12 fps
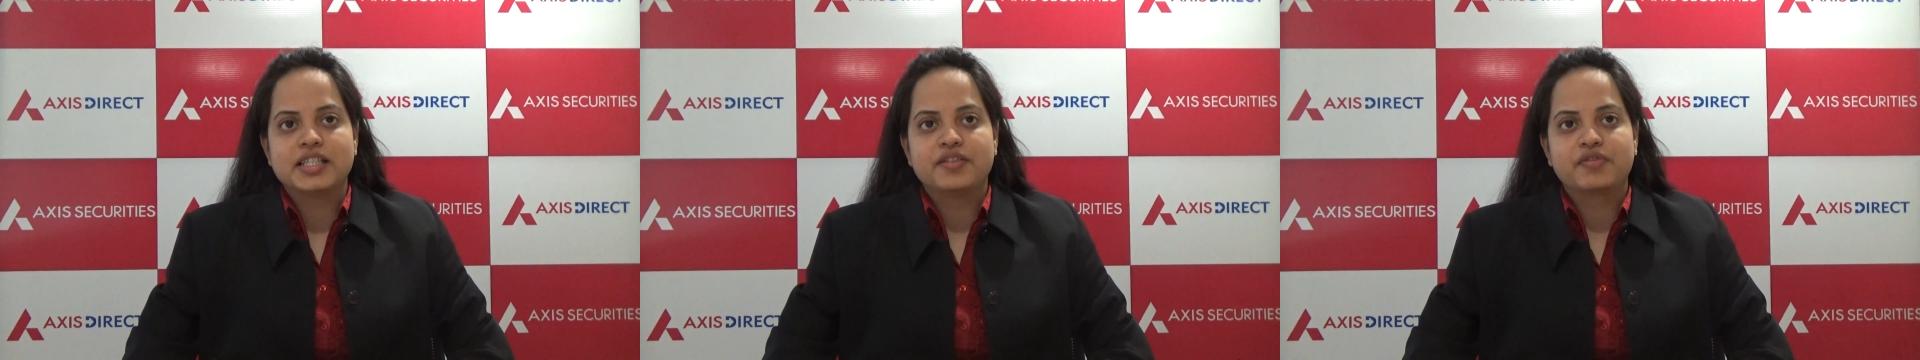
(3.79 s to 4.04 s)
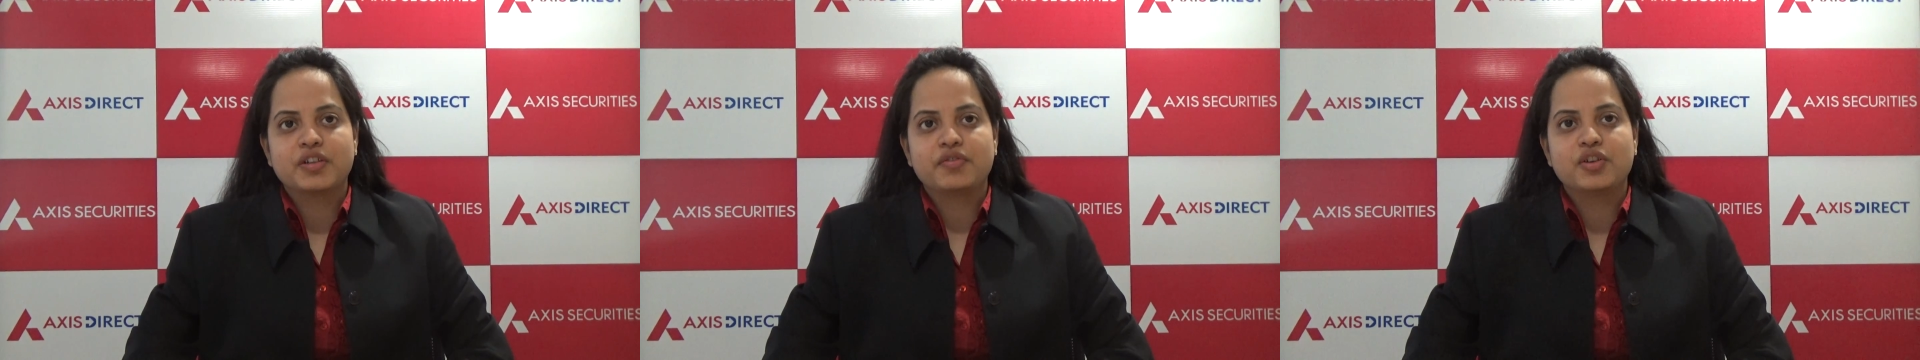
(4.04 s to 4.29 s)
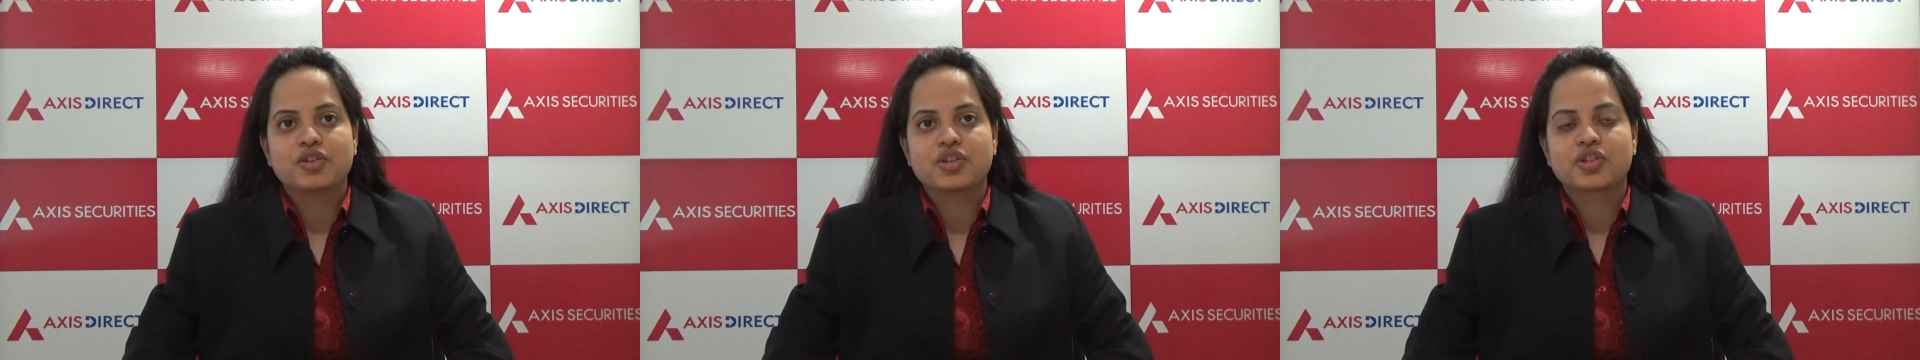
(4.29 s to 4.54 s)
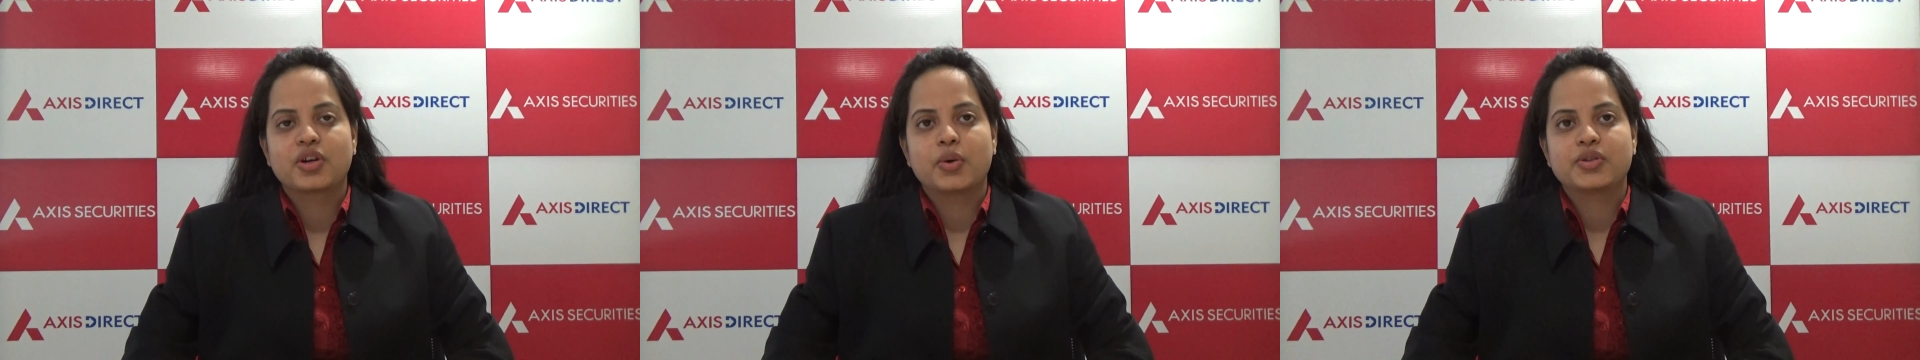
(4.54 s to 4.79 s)
Nifty
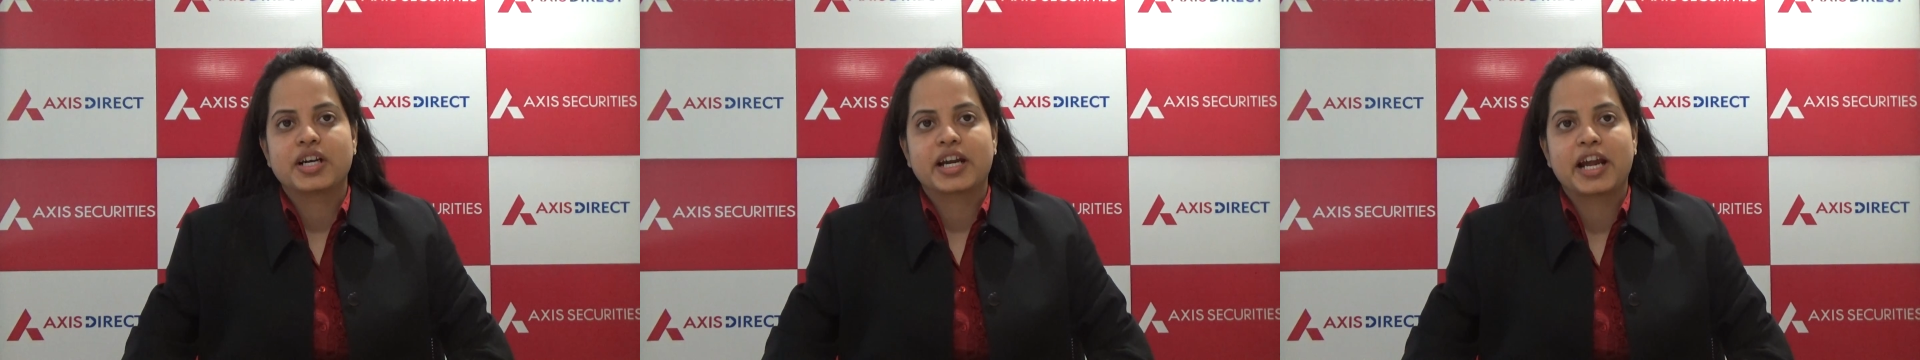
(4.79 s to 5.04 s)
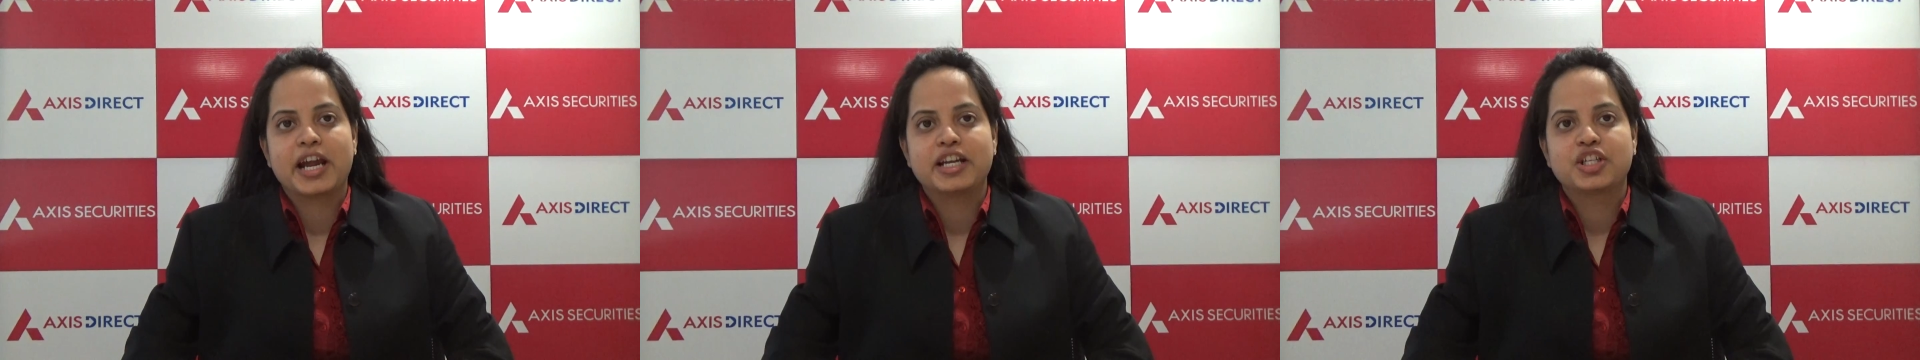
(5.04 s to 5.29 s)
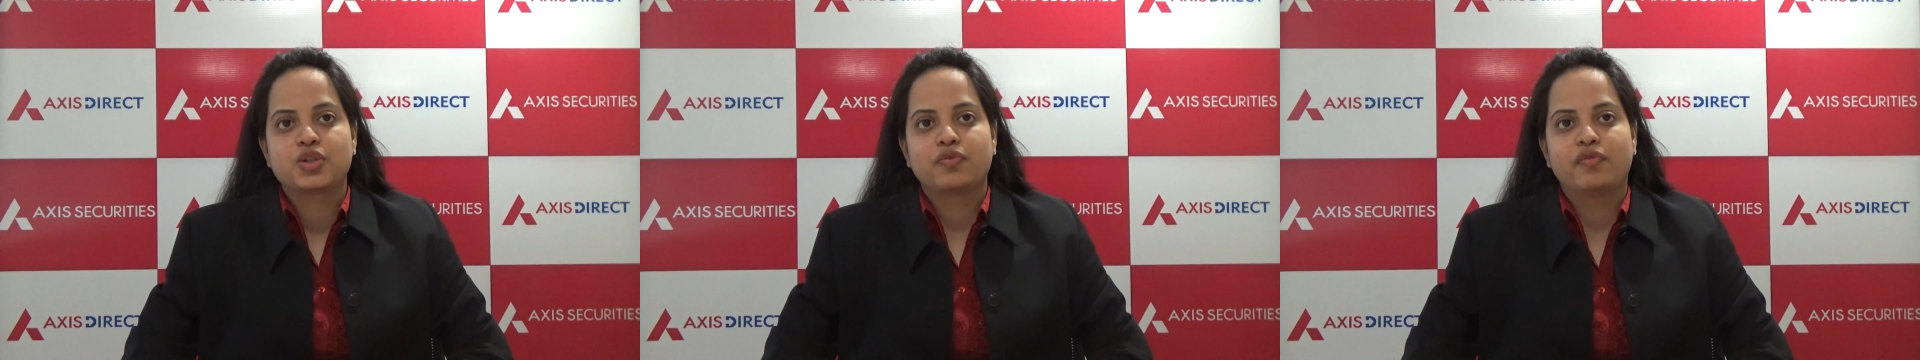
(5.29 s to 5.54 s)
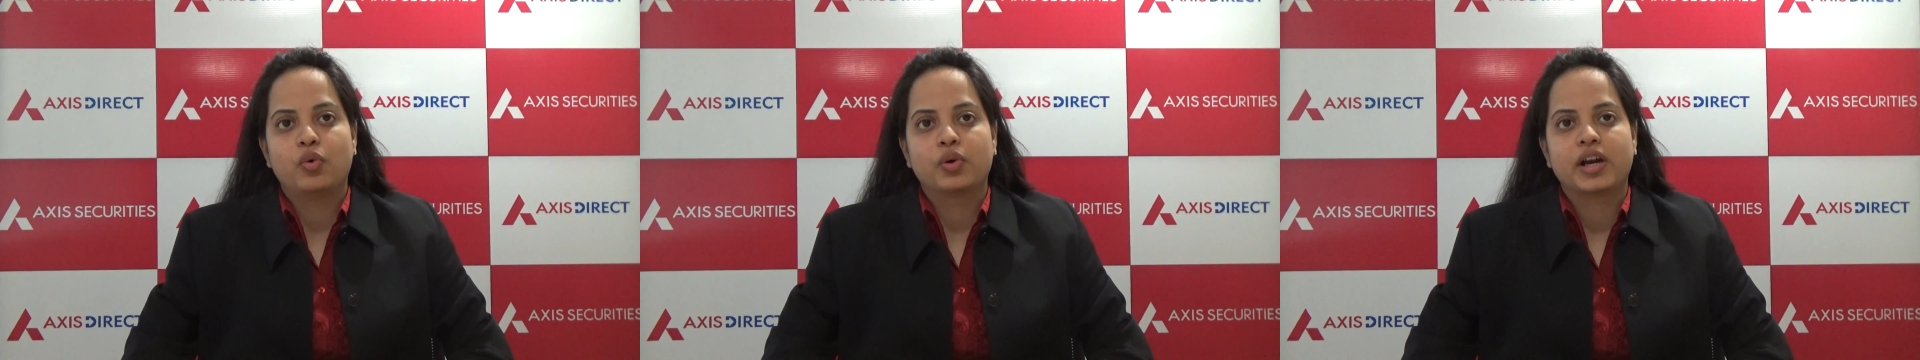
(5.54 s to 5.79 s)
futures closed at
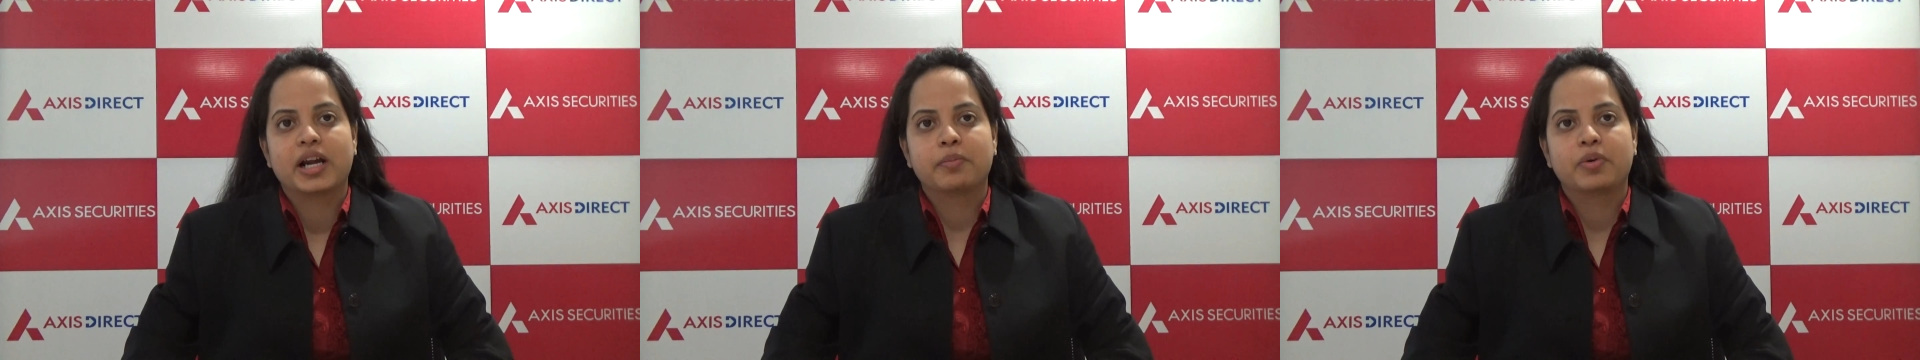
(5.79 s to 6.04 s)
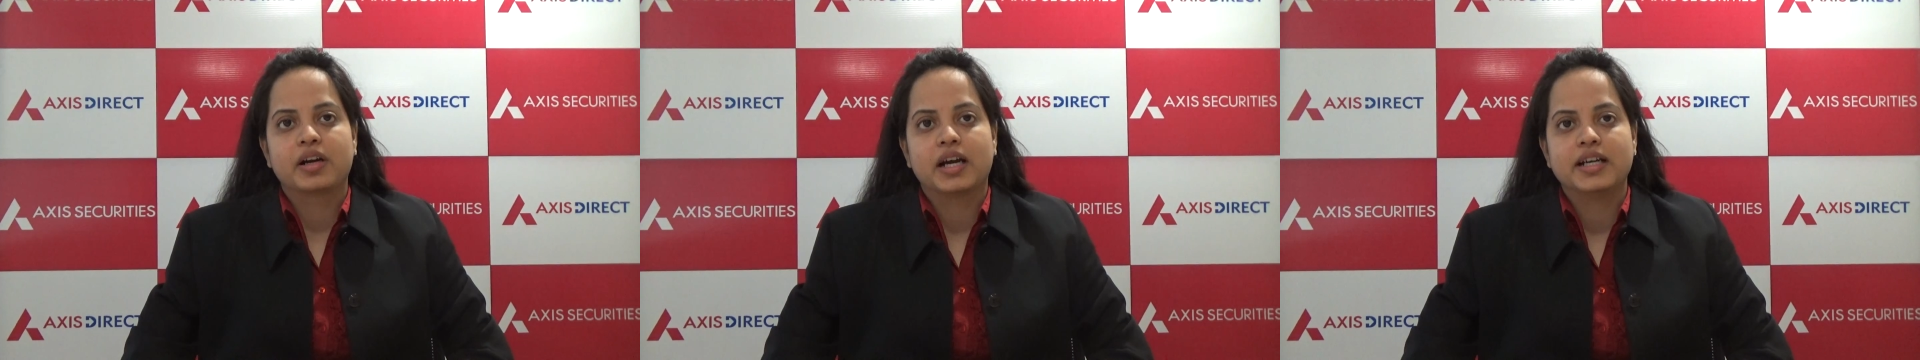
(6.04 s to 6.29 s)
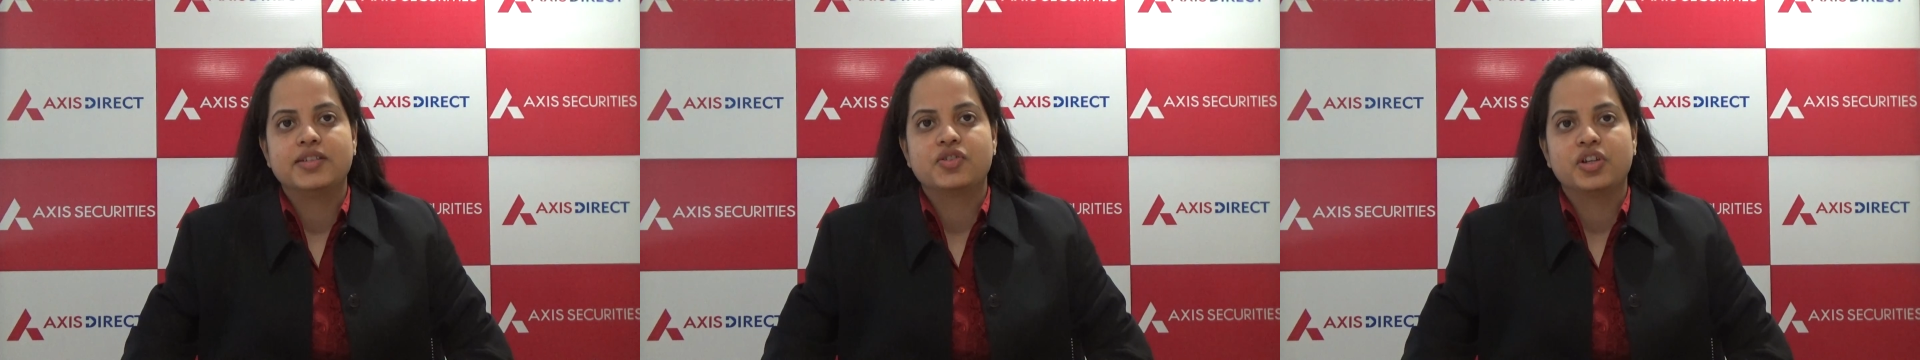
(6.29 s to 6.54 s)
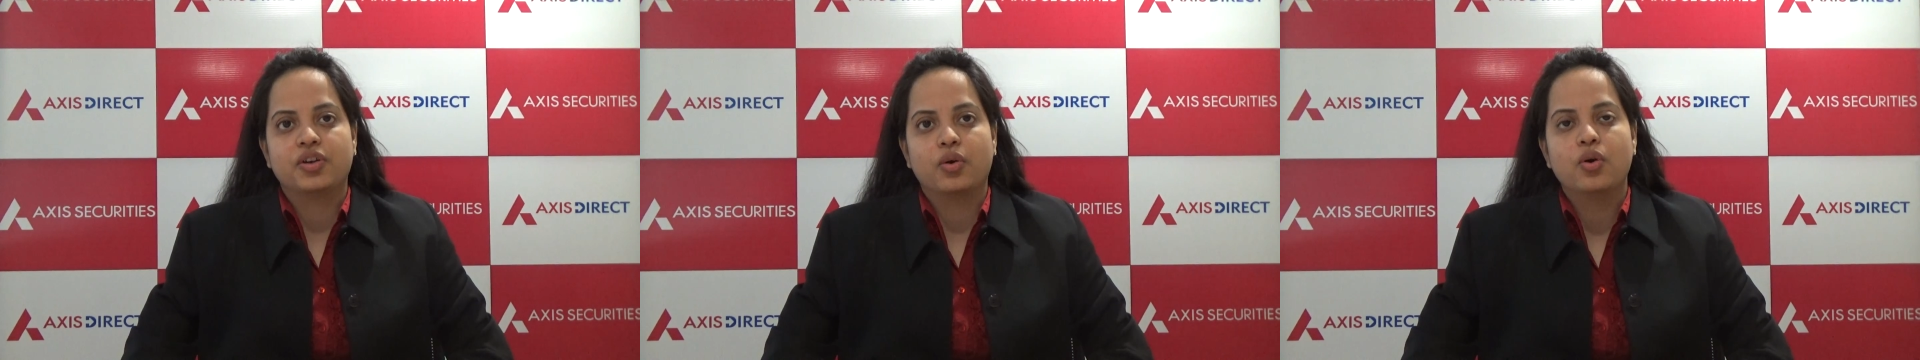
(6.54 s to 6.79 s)

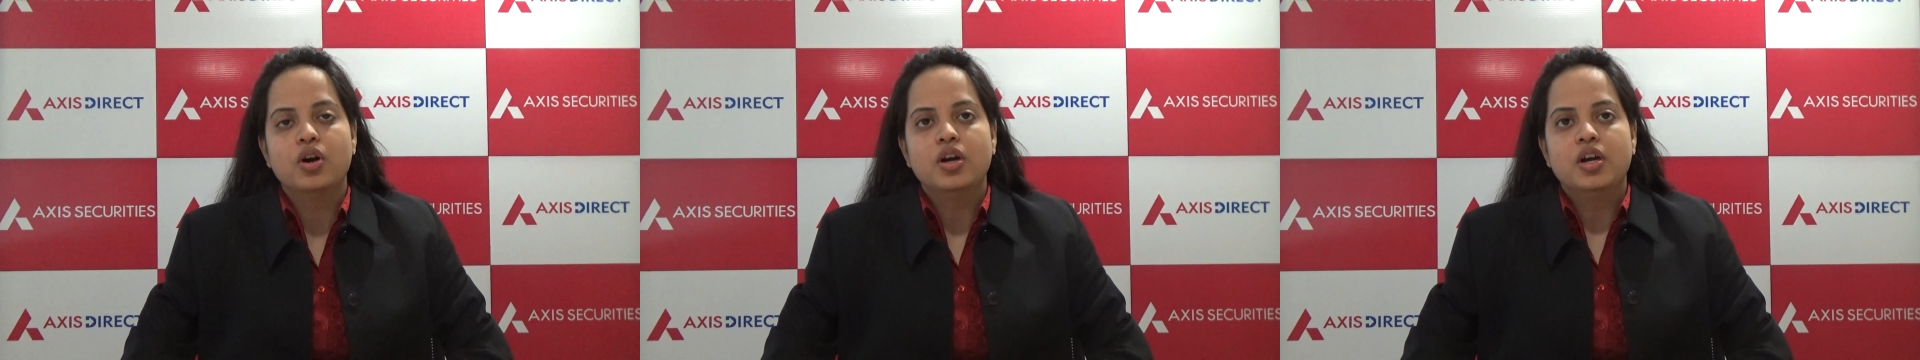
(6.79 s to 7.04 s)
8249.90,